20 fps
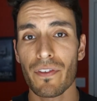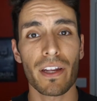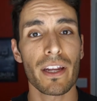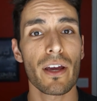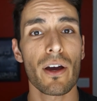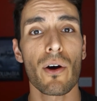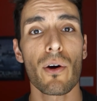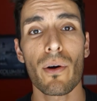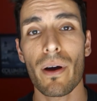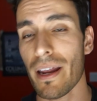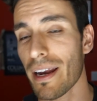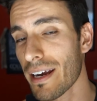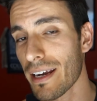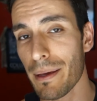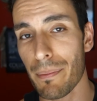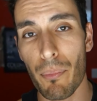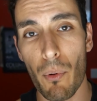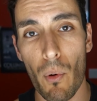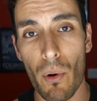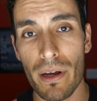video at
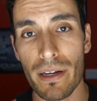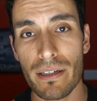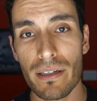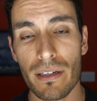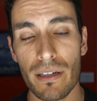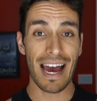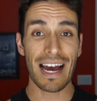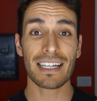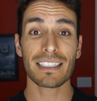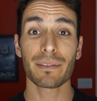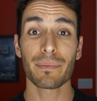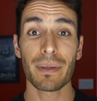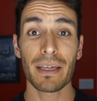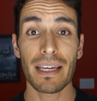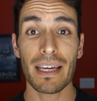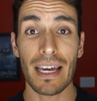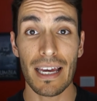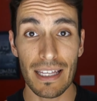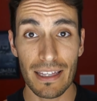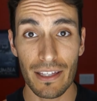any point, tags
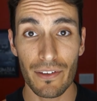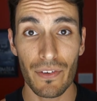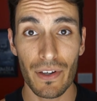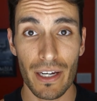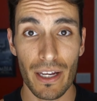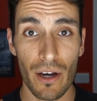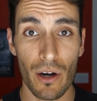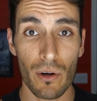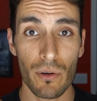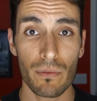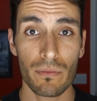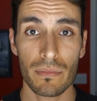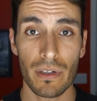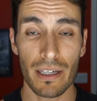me in the video,